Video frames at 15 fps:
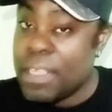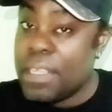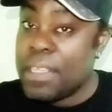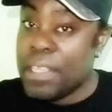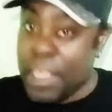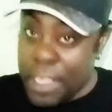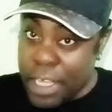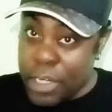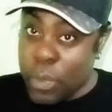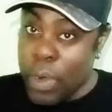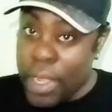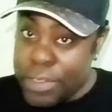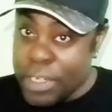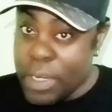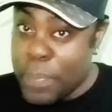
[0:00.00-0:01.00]
You hear the
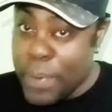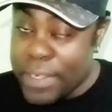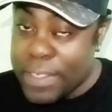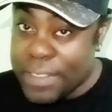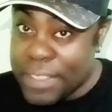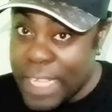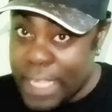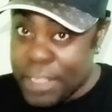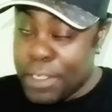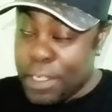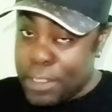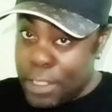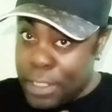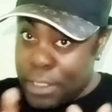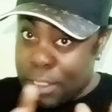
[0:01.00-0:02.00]
words that the person said?
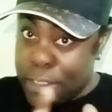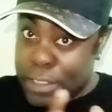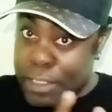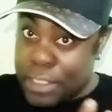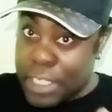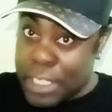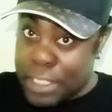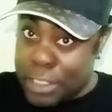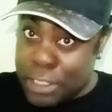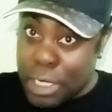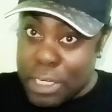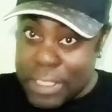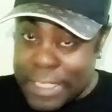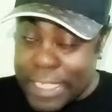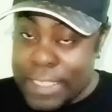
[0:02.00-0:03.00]
You see
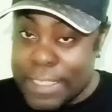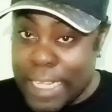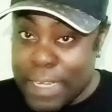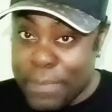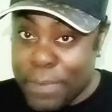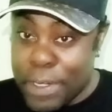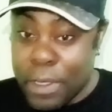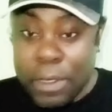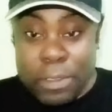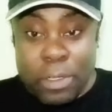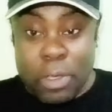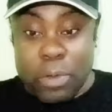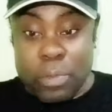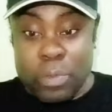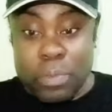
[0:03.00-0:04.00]
certain things that the video?
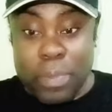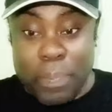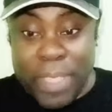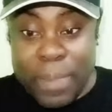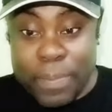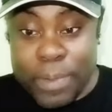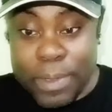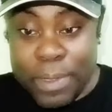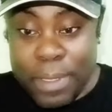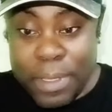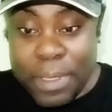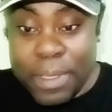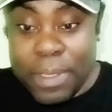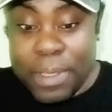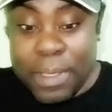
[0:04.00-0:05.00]
No, my people,
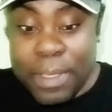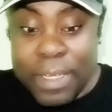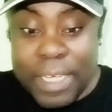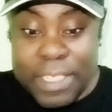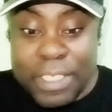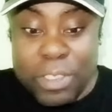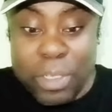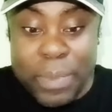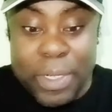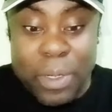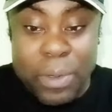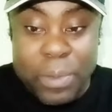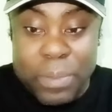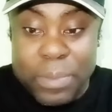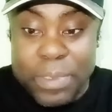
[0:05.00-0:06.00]
listen to me
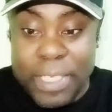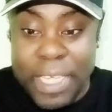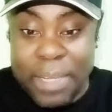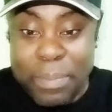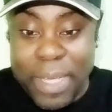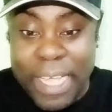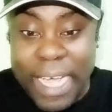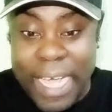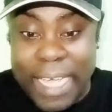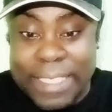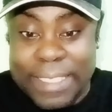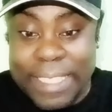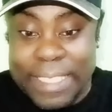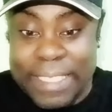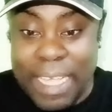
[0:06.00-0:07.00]
now. See, because
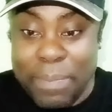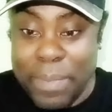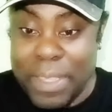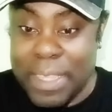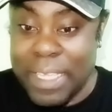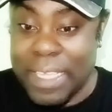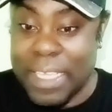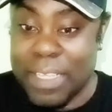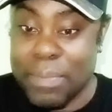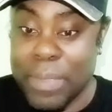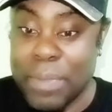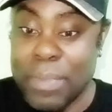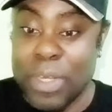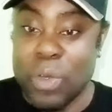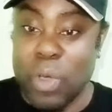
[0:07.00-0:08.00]
this has me thinking. Me
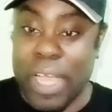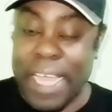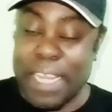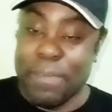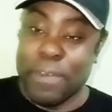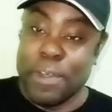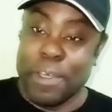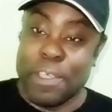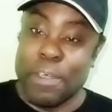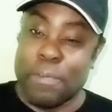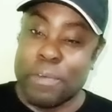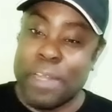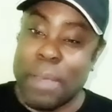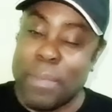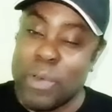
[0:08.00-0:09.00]
look at the video
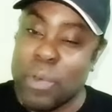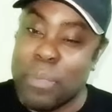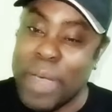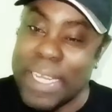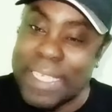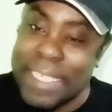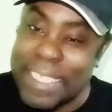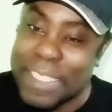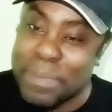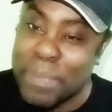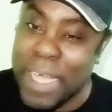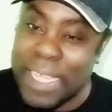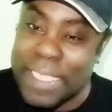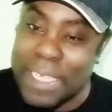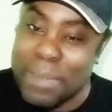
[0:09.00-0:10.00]
carefully. I'm looking at this
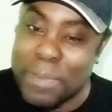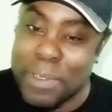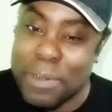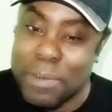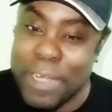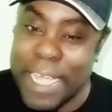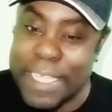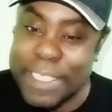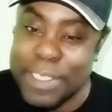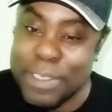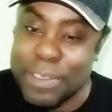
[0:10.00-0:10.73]
part of the video right here.